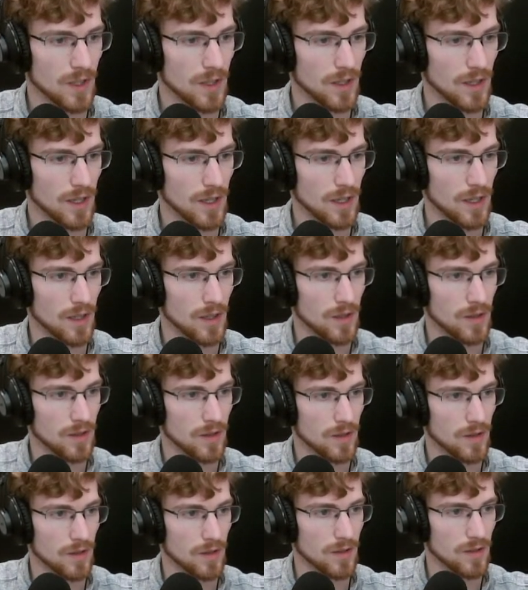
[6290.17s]
and
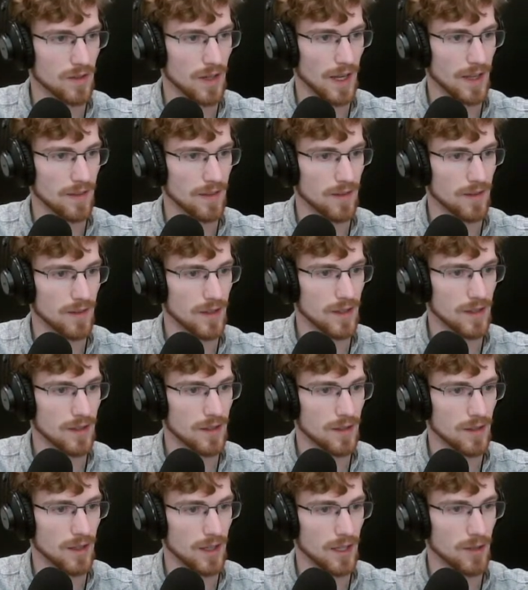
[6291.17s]
slide this in.
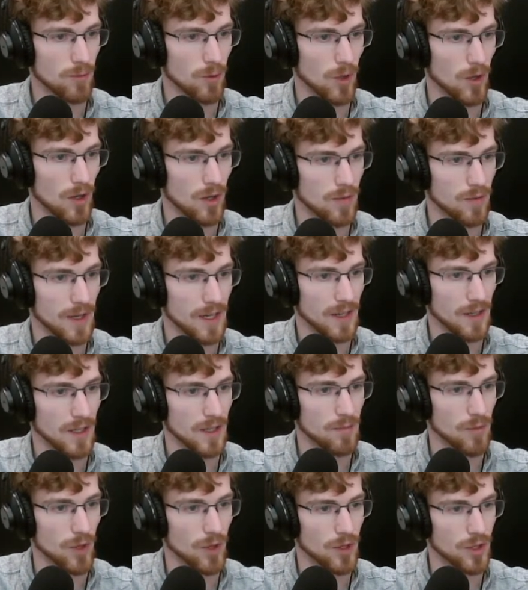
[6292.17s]
It will
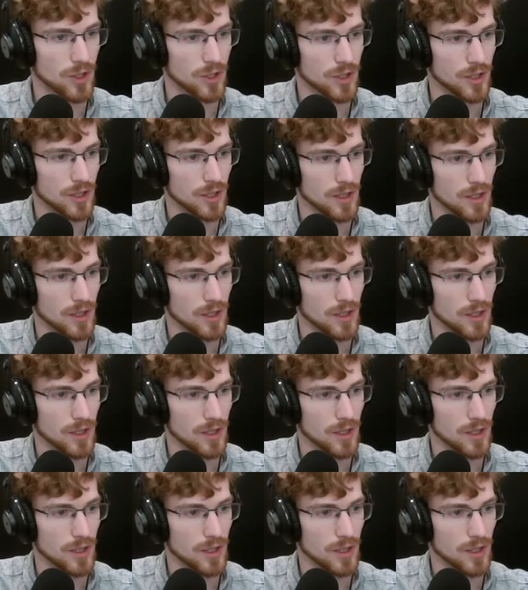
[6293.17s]
automatically merge.